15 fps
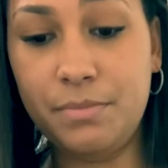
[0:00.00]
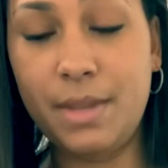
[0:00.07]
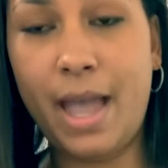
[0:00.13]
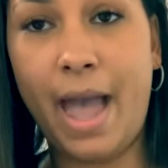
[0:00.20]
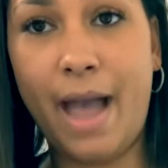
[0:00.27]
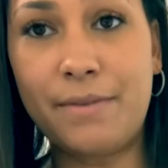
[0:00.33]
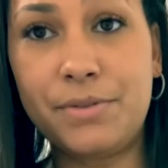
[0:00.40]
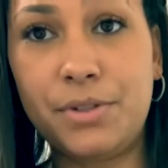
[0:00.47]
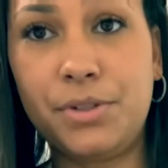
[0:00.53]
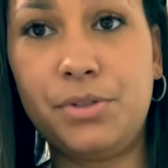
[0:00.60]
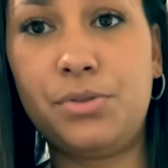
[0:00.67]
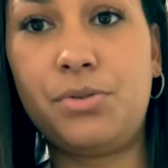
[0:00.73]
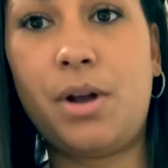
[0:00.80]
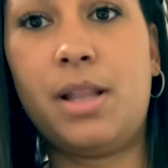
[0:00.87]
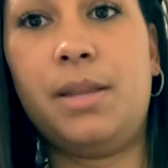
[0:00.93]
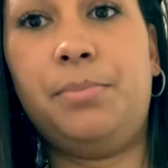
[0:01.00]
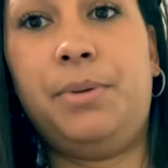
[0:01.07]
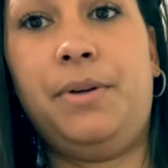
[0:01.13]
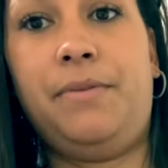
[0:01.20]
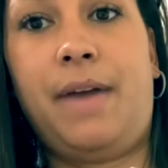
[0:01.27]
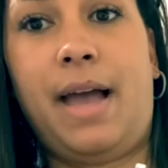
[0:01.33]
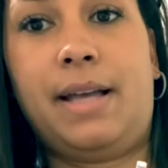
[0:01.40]
After you draw up
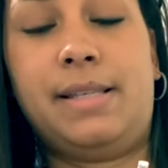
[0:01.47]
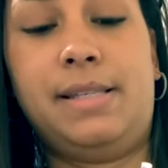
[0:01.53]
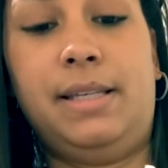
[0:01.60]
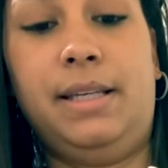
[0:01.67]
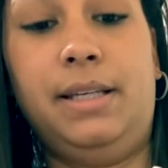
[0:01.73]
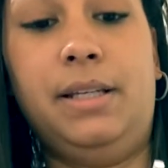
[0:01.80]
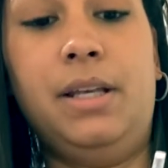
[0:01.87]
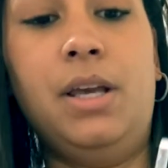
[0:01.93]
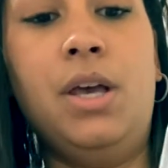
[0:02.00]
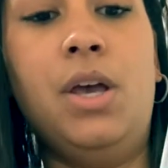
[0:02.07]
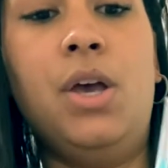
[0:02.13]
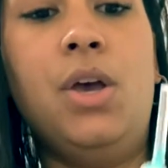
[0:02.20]
your vaccine,